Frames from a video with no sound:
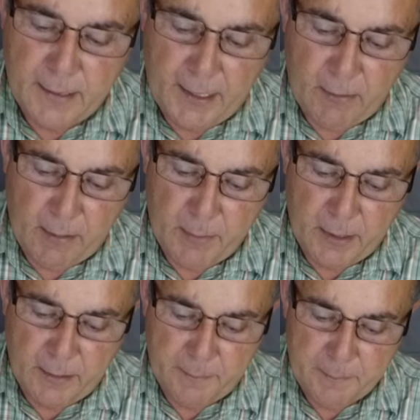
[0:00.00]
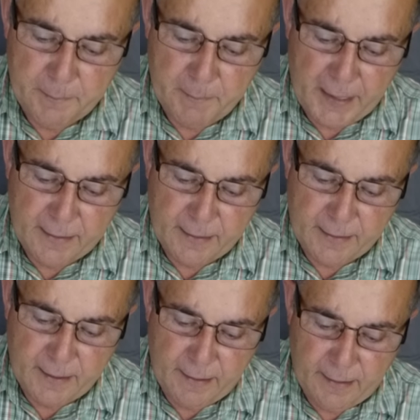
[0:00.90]
Now I'm going to make
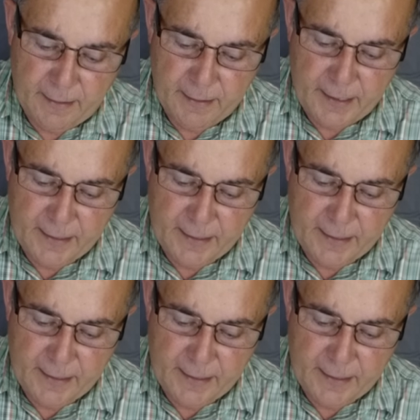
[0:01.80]
the tongue.